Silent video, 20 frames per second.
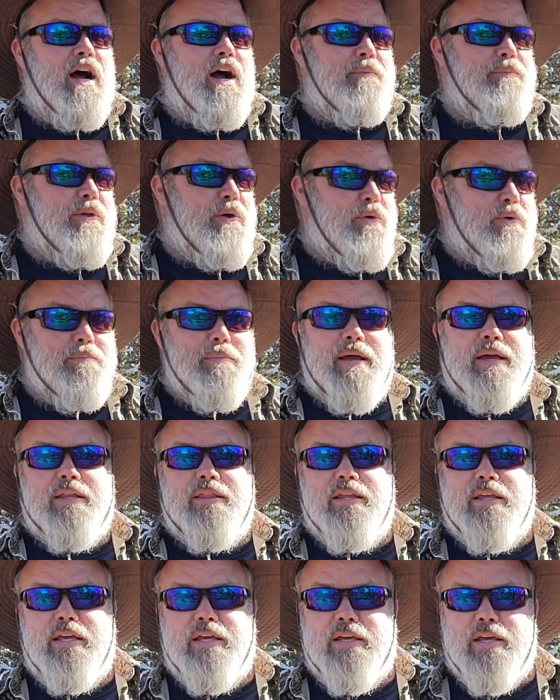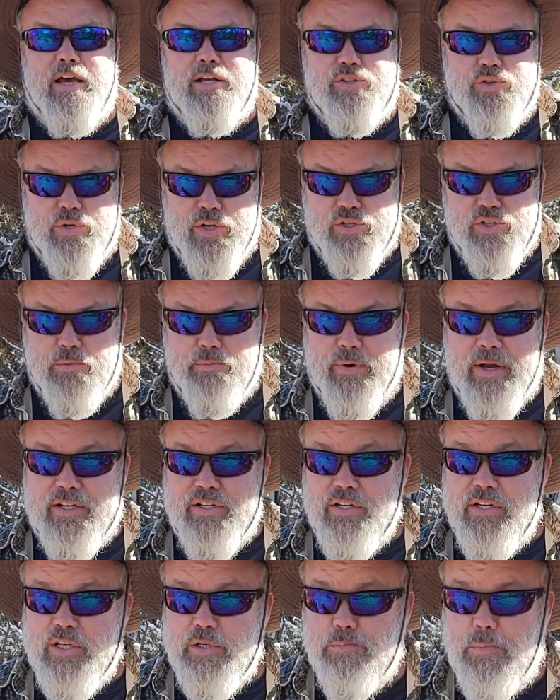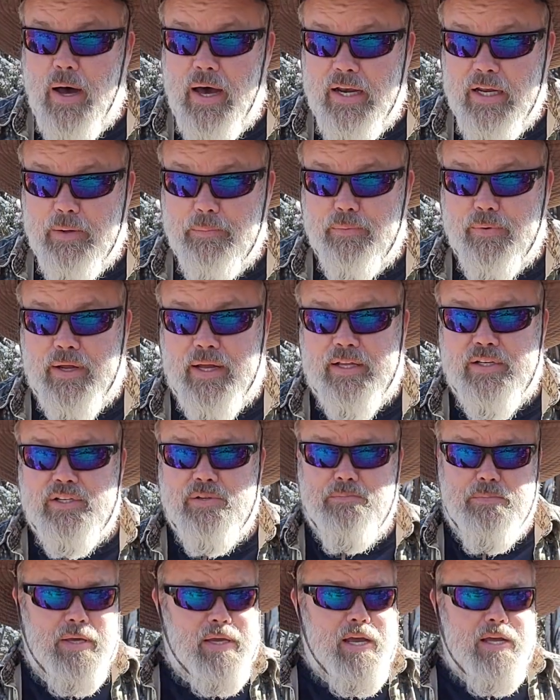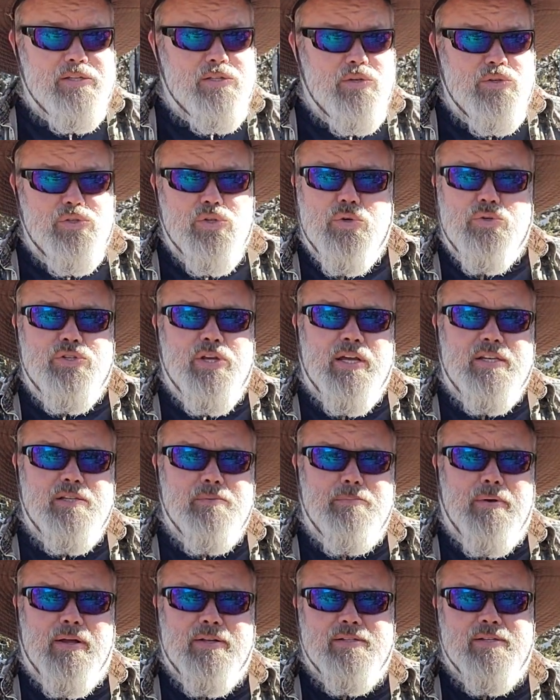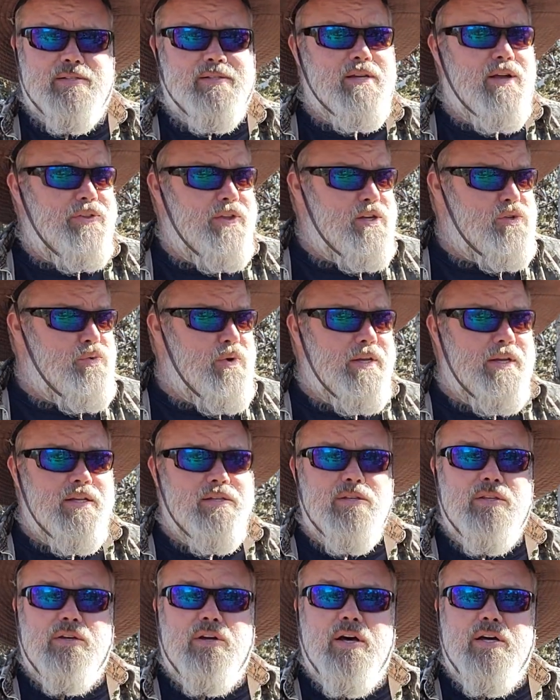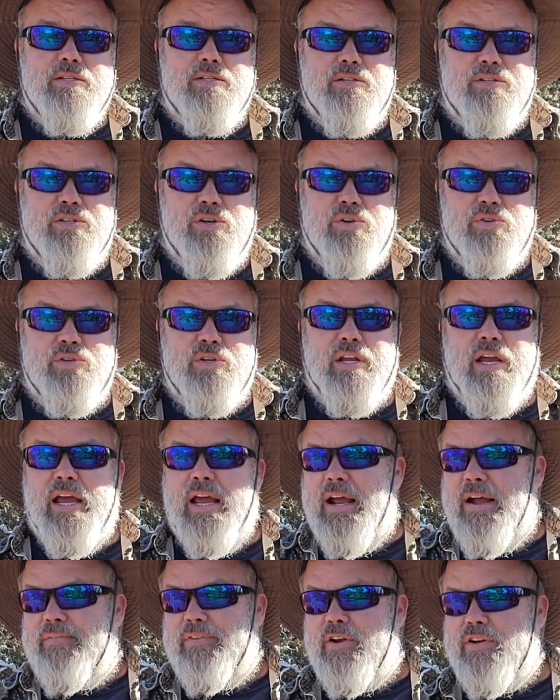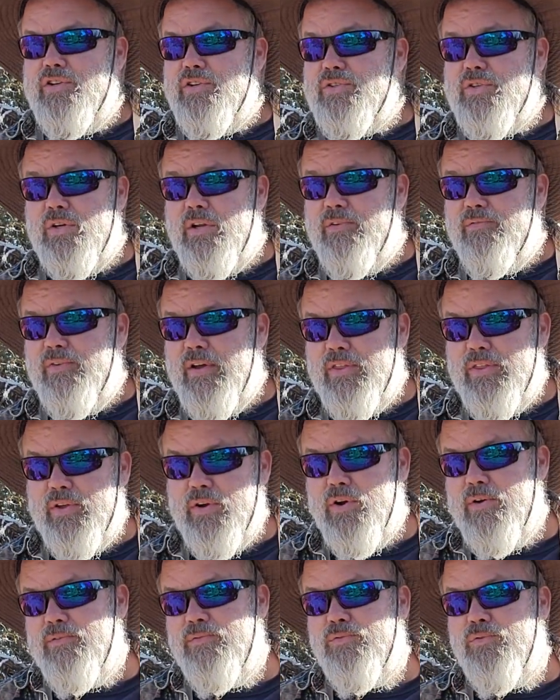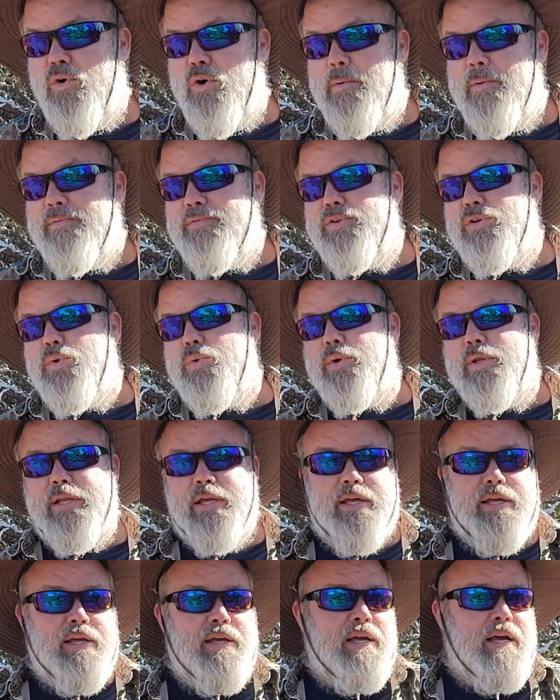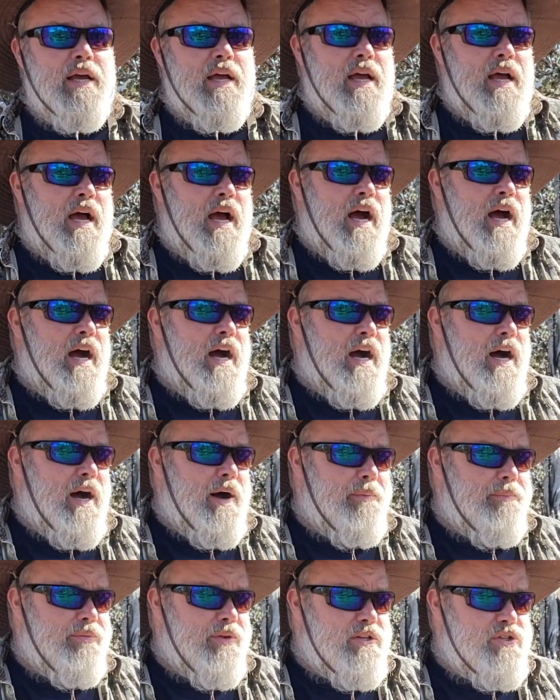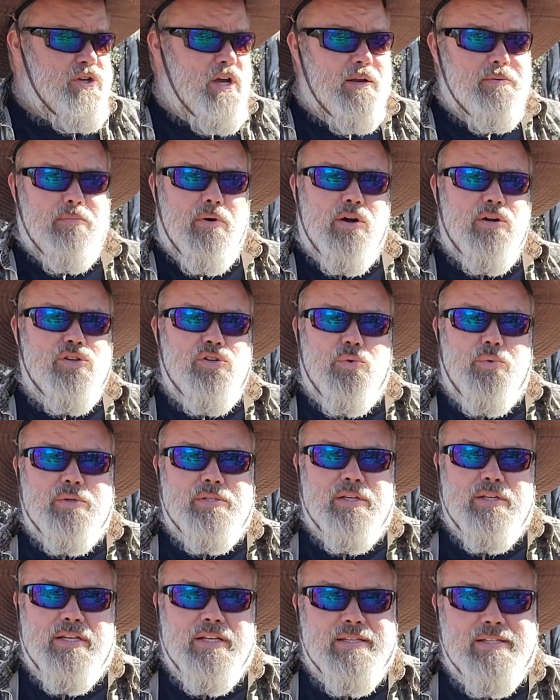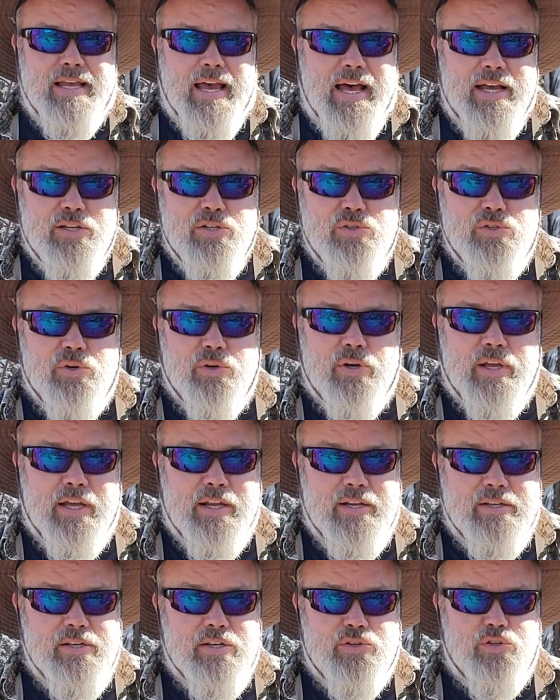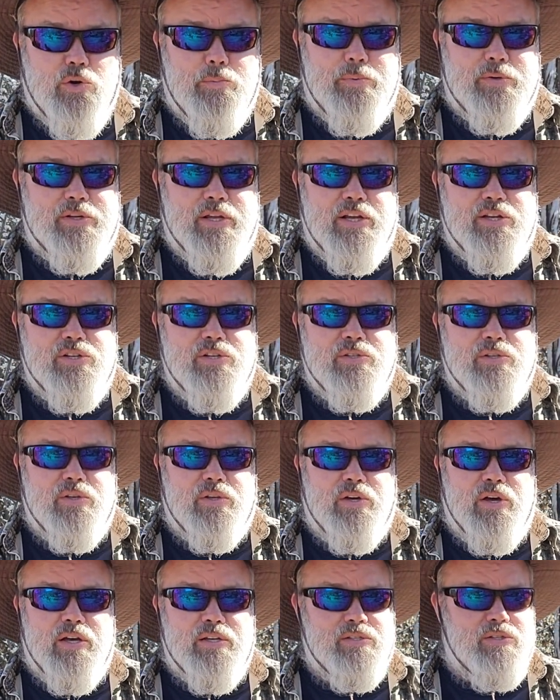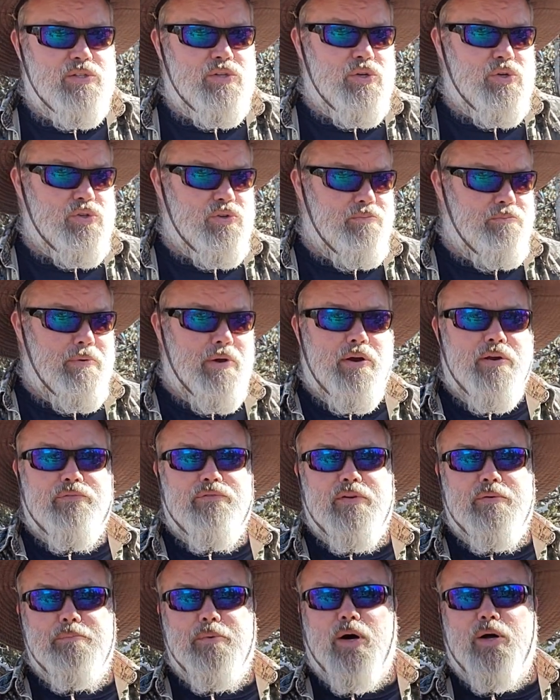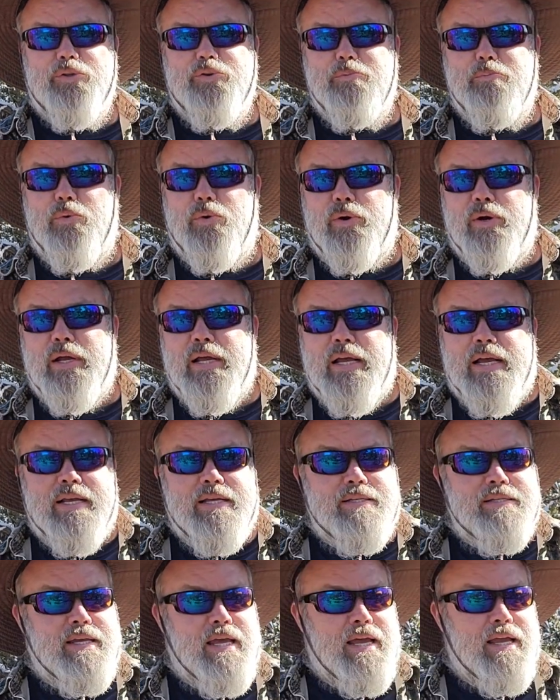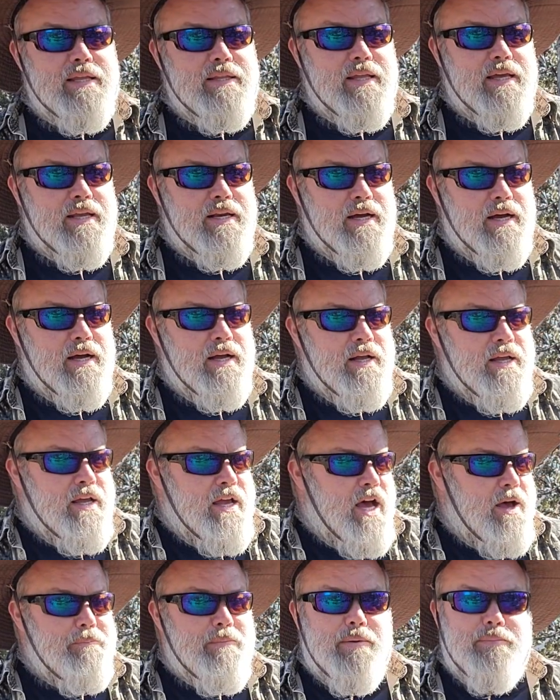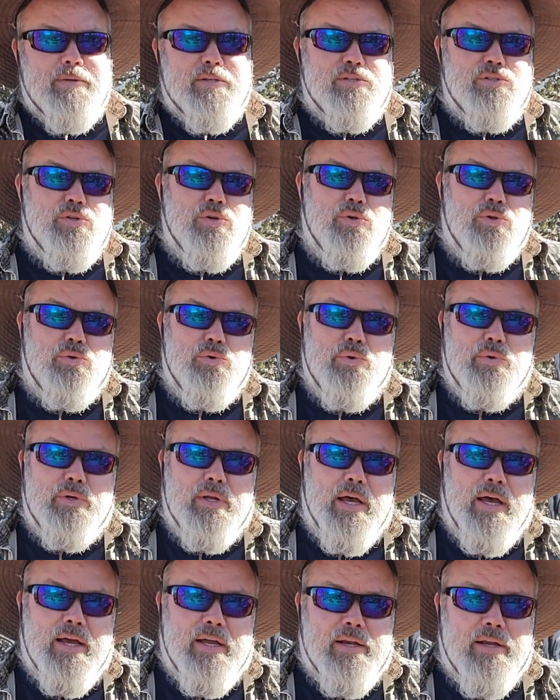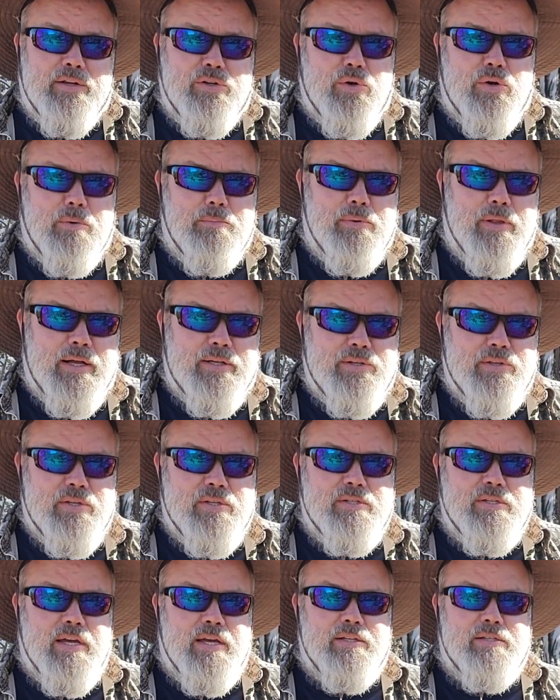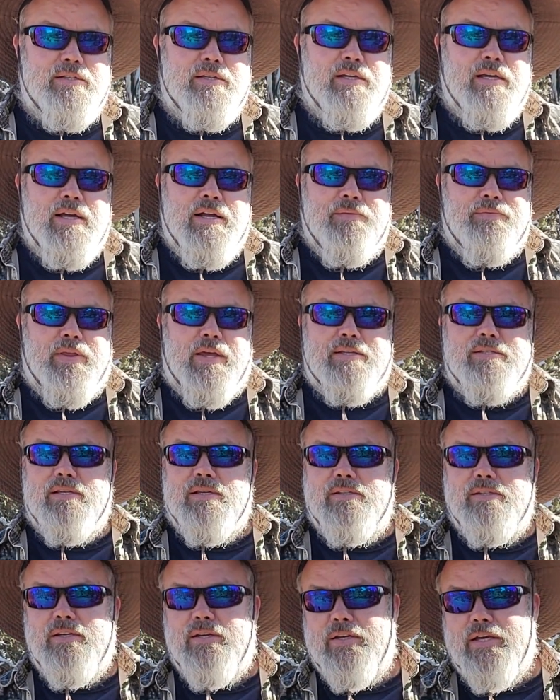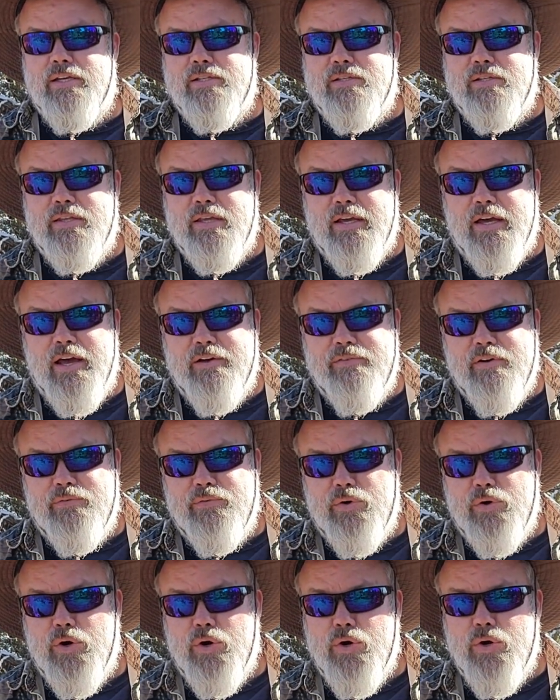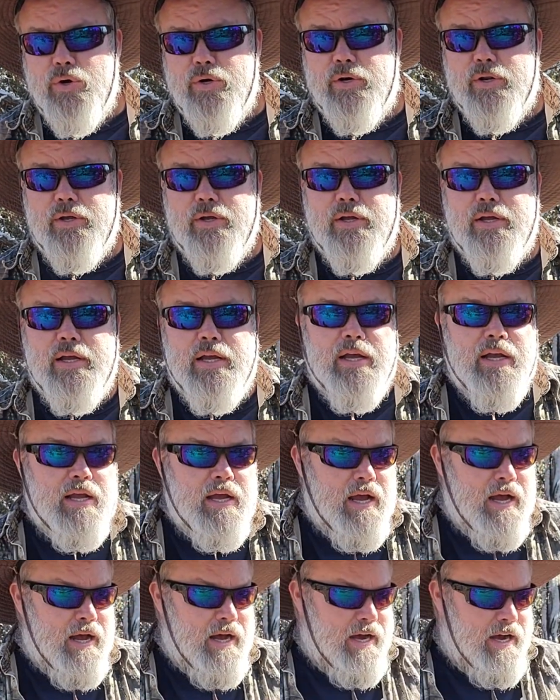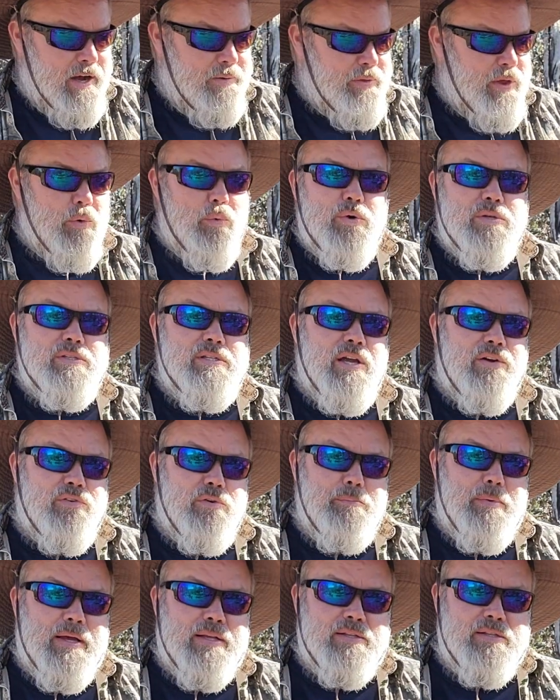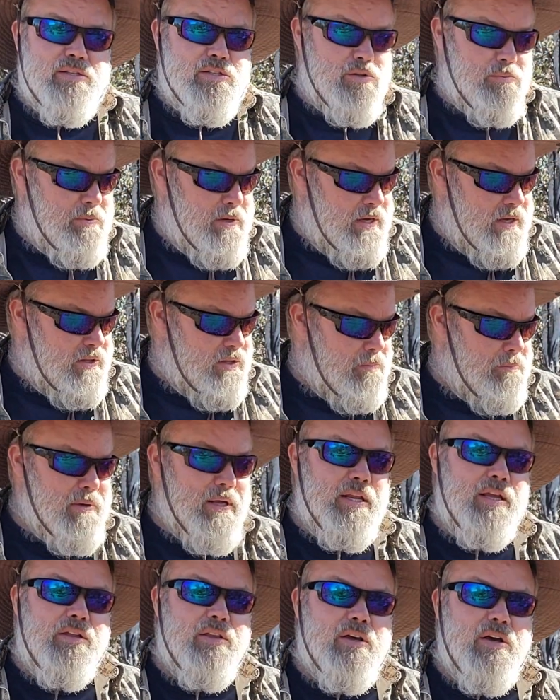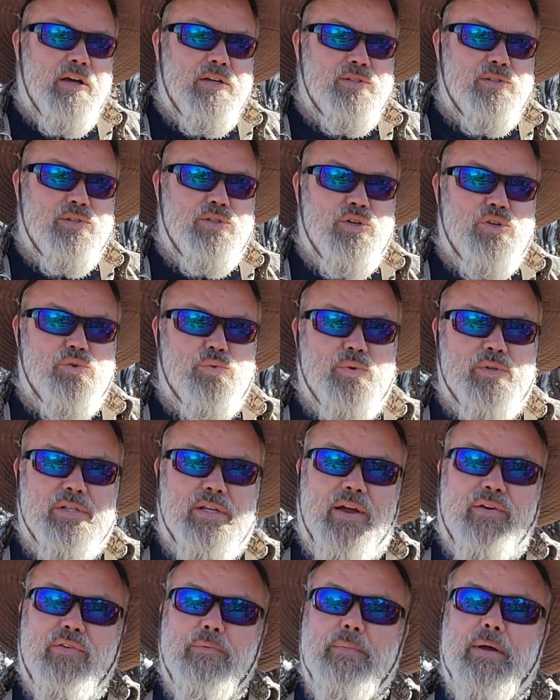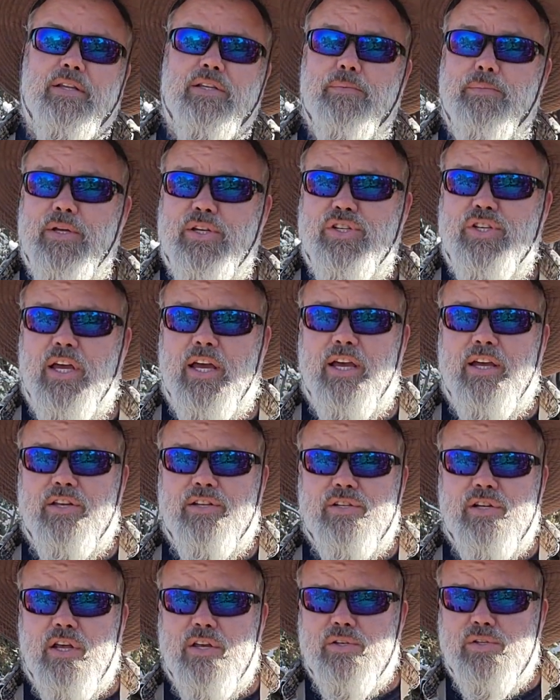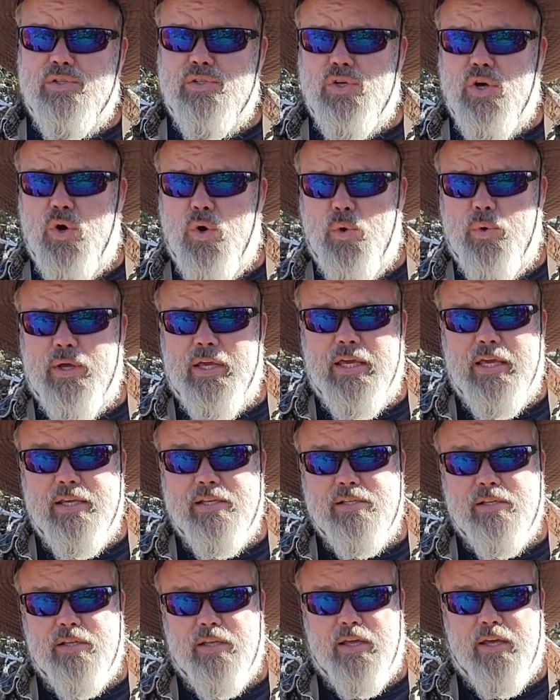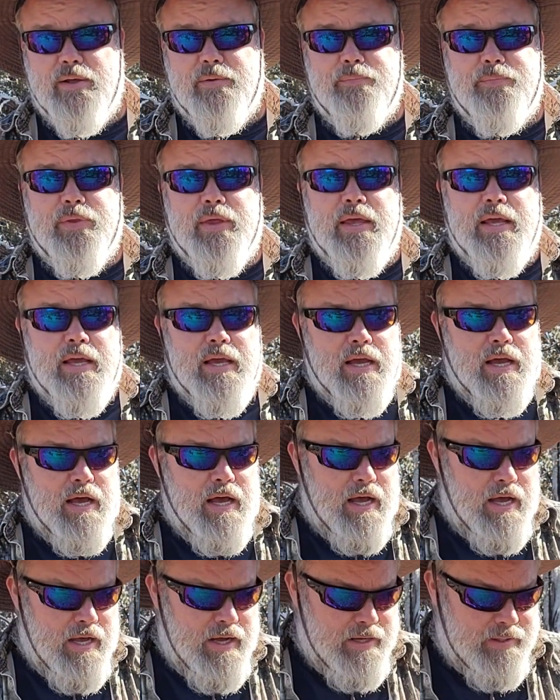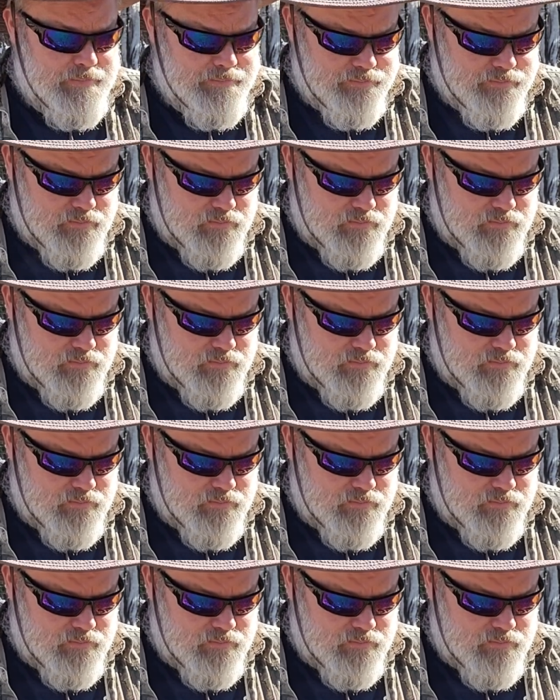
It would make the judicial branch a despotic branch, because there's no checks and balances. Nothing's written into the Constitution. They're just going to invent their own form of doing it. John Marshall was a disaster in his interpretations of the Constitution. Barron v. Baltimore saying that Amendments 2 through 9 don't apply to the states. That's the silliest thing I've ever heard. It was never meant to be, the meaning of the Constitution was never meant to be changed so easily. And